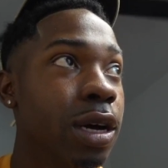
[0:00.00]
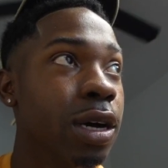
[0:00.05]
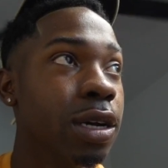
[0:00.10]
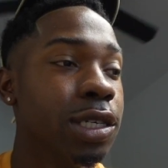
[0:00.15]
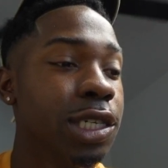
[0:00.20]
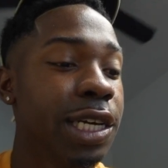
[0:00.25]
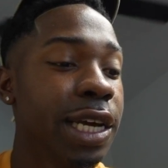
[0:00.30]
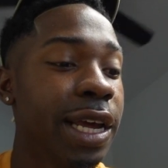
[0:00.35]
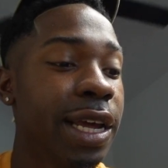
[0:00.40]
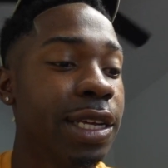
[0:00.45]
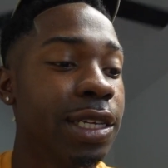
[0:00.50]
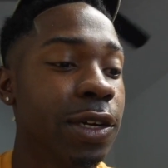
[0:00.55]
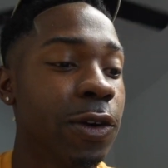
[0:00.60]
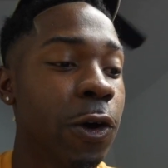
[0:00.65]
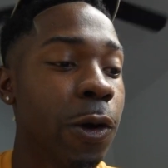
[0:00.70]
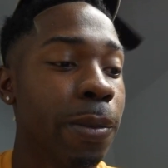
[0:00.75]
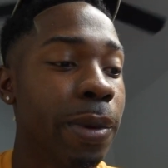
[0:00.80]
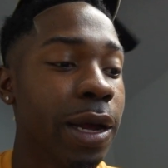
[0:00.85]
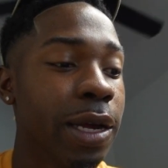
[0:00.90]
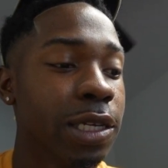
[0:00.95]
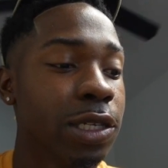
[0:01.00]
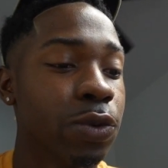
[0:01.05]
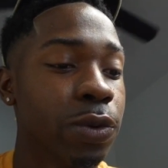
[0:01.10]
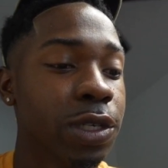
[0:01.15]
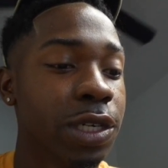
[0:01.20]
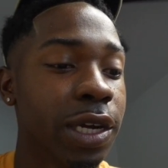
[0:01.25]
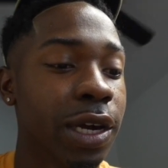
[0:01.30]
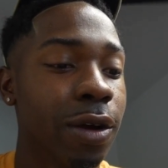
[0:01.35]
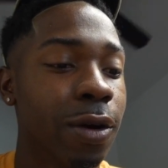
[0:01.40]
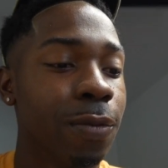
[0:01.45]
change and coil pack
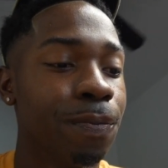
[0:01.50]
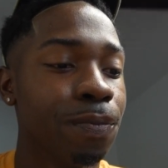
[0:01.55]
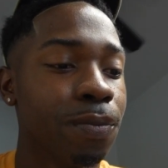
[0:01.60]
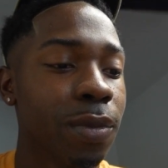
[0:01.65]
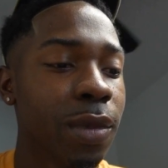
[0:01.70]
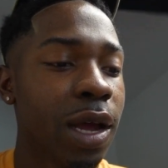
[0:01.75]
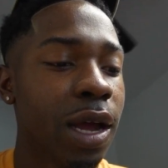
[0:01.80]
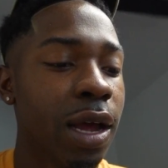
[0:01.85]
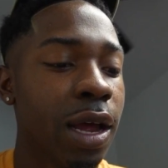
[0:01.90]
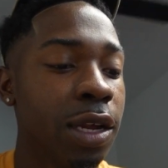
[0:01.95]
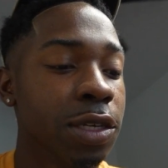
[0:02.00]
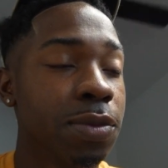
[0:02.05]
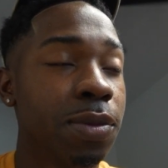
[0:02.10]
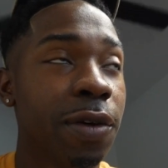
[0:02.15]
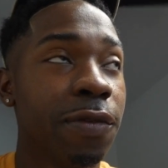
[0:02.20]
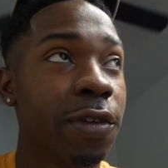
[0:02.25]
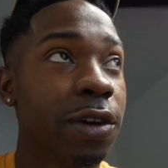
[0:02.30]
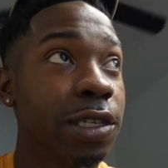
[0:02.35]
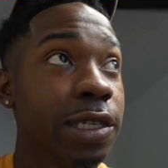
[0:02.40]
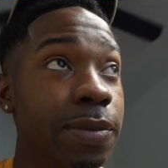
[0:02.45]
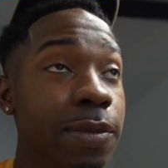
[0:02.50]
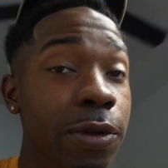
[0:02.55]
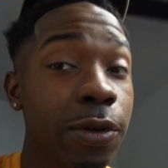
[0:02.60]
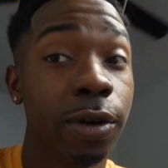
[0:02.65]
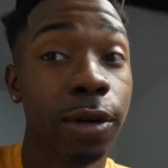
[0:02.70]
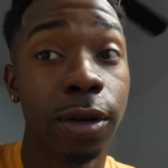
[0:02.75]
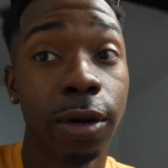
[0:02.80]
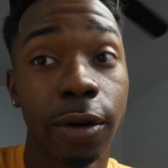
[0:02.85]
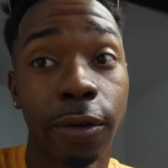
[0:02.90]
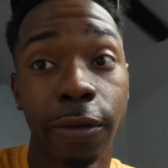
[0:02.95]
switch out, that was my first time doing
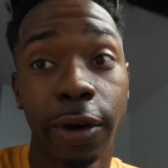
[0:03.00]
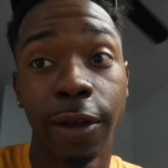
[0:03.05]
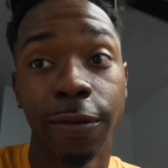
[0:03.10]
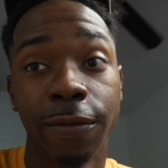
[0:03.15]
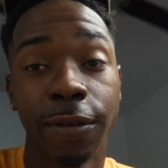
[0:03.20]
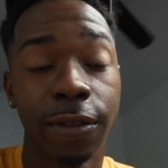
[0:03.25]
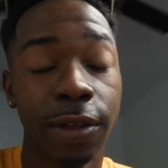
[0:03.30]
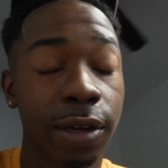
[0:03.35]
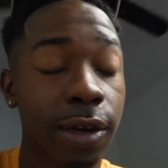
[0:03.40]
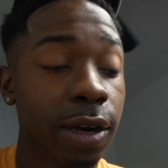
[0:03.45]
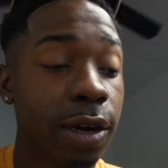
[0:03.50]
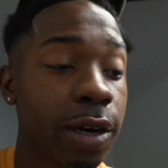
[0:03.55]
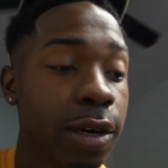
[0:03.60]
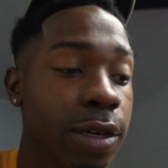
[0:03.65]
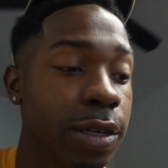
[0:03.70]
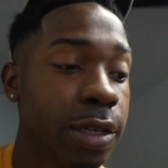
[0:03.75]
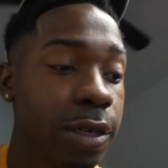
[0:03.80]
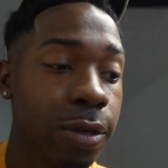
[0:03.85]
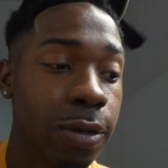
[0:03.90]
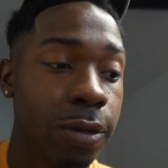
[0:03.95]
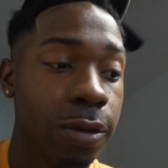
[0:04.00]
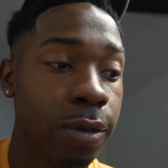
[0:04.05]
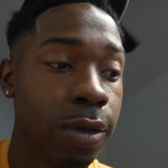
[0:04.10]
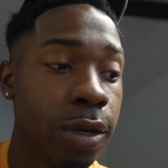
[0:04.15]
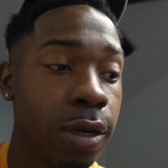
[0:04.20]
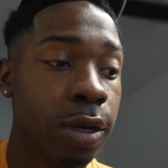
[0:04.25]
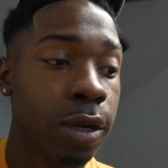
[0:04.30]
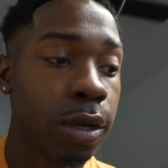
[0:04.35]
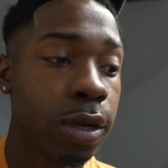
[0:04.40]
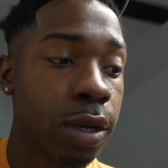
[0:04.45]
it on a RAM 1500. So
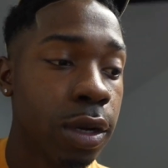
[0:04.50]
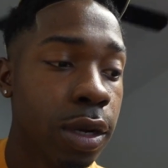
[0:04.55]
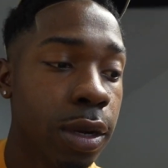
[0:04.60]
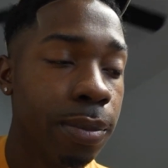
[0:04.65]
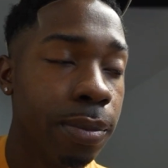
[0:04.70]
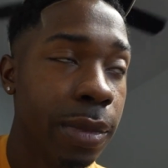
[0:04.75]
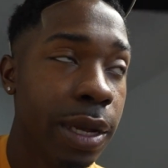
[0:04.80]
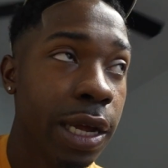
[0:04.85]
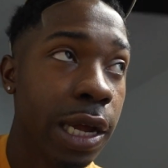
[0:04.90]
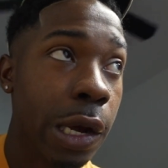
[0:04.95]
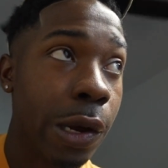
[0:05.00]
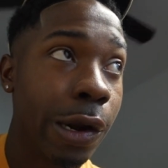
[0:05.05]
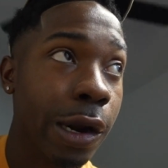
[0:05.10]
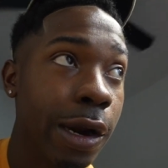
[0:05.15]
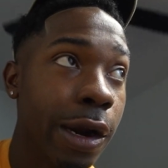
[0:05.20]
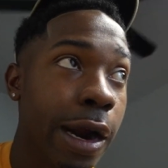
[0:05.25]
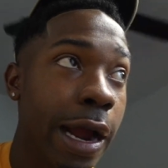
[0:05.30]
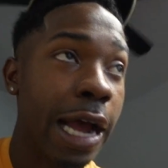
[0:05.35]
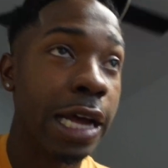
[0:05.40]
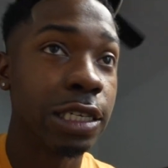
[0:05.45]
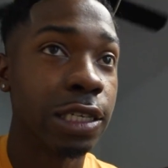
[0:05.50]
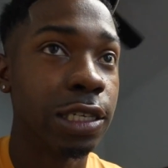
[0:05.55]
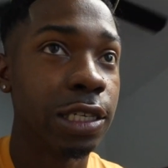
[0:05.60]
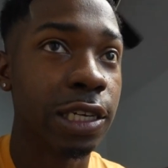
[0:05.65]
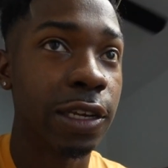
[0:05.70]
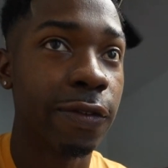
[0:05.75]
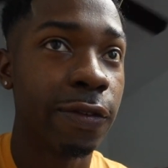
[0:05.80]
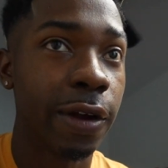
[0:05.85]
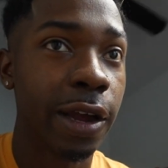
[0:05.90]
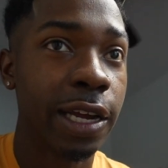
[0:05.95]
me going in there asking
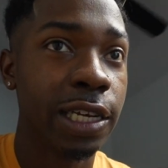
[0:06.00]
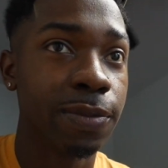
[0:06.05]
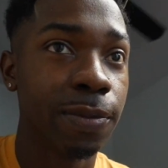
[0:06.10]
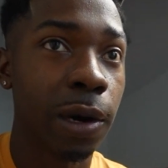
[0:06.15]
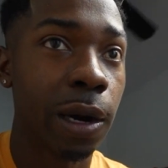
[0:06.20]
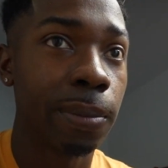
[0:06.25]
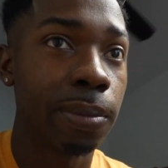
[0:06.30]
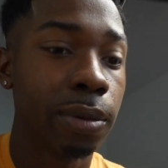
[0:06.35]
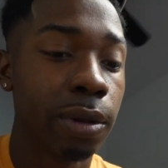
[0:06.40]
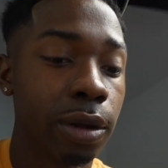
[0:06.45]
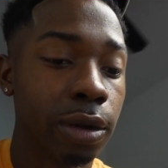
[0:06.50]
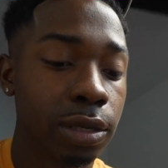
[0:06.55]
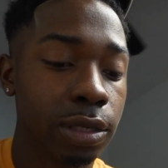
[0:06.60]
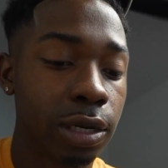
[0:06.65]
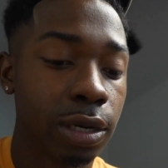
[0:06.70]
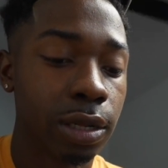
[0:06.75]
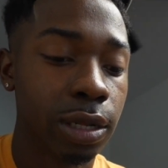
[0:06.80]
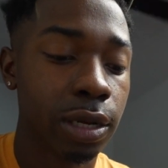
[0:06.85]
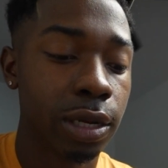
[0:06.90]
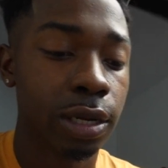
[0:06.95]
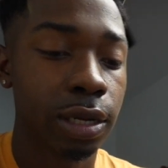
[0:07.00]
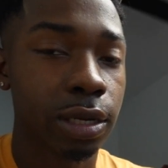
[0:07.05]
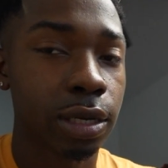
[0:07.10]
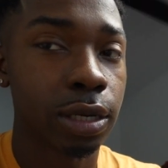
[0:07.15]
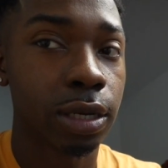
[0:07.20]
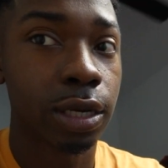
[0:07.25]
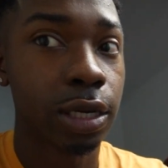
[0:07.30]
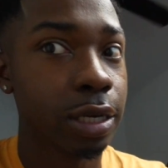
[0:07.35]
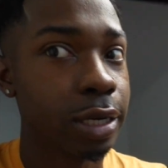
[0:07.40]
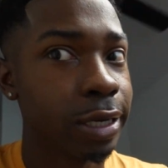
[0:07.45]
just for 8 spark plugs, they're like,
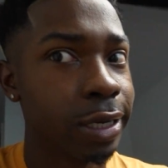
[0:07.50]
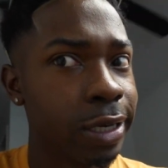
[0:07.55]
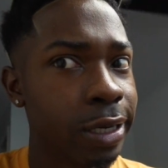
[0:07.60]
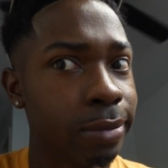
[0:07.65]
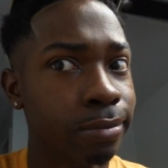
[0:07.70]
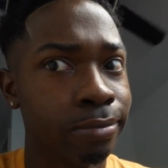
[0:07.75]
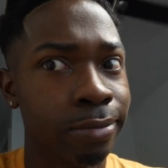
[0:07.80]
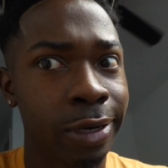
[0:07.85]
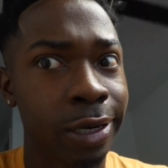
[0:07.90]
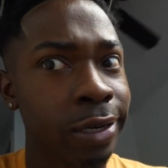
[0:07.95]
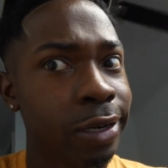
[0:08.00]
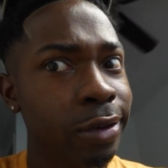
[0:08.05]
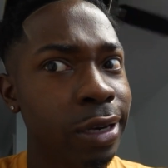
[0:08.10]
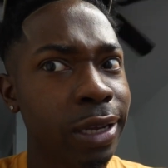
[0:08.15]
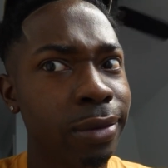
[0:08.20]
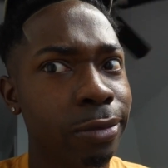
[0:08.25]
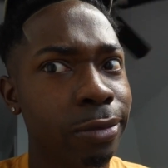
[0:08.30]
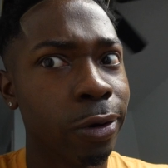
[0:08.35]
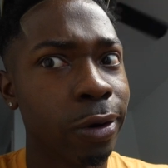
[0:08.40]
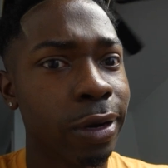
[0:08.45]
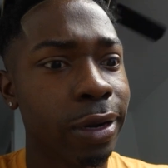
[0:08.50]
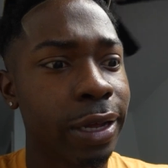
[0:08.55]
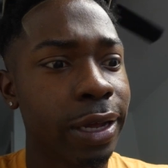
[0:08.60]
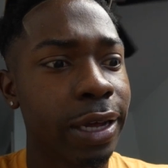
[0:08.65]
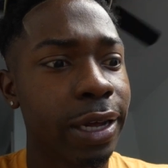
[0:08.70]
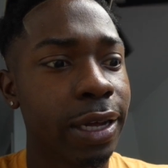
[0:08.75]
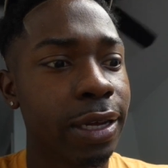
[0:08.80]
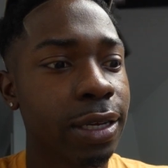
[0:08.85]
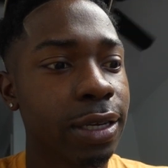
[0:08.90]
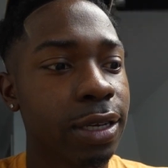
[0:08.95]
"Bud, you need than
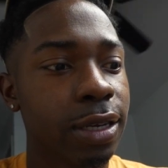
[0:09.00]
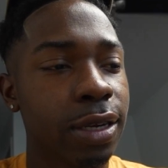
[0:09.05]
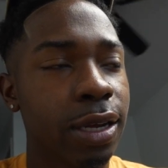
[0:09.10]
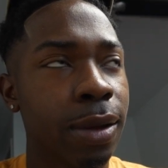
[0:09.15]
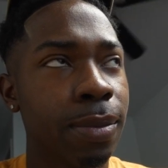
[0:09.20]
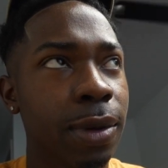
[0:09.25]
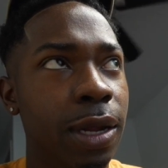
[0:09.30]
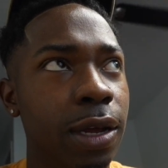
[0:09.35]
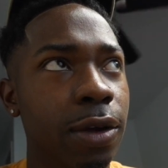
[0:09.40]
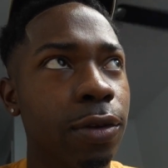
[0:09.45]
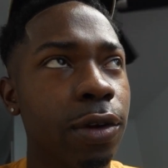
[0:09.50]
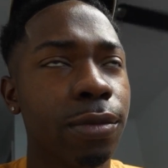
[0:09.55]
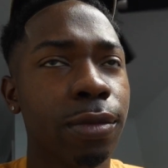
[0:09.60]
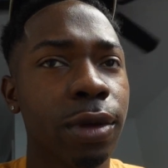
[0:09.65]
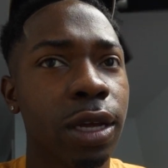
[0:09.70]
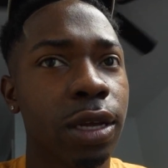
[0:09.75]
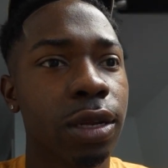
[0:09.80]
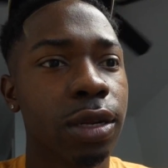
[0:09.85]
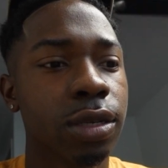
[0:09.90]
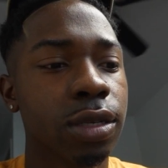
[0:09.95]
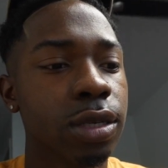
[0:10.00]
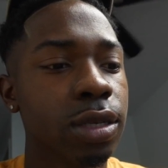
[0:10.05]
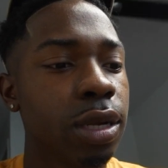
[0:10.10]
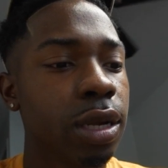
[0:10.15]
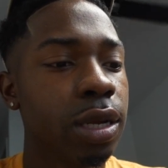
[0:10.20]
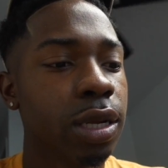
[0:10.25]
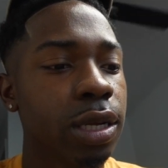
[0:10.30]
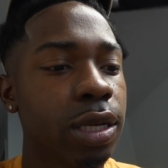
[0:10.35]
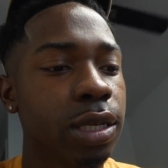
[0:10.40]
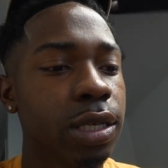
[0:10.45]
that." I'm like, "What do you mean?
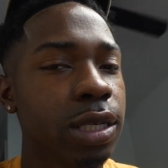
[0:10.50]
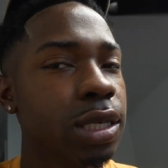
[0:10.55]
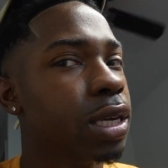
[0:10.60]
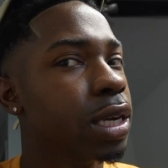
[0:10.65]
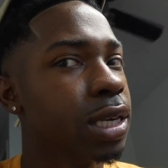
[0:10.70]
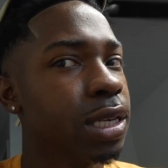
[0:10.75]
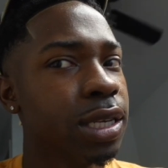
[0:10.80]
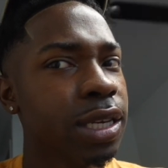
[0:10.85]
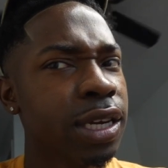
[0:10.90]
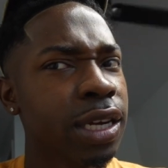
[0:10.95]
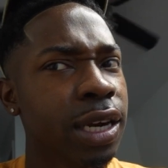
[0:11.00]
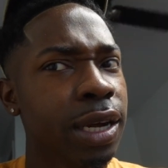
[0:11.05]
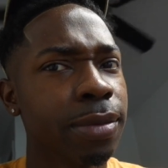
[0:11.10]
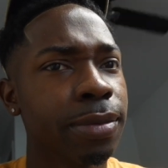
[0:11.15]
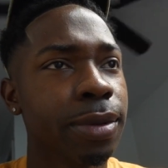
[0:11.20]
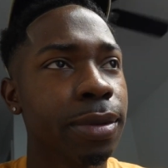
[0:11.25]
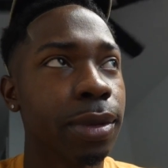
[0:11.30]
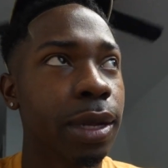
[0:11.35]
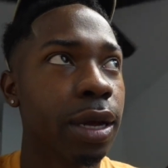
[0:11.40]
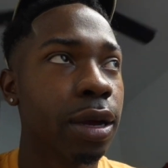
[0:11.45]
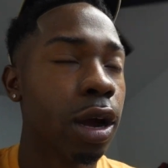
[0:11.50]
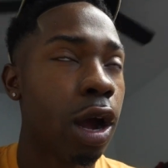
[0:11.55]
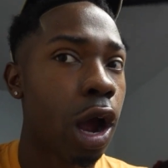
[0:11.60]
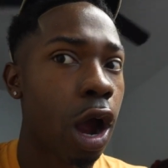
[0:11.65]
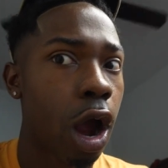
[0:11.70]
It's 16." I'm just like,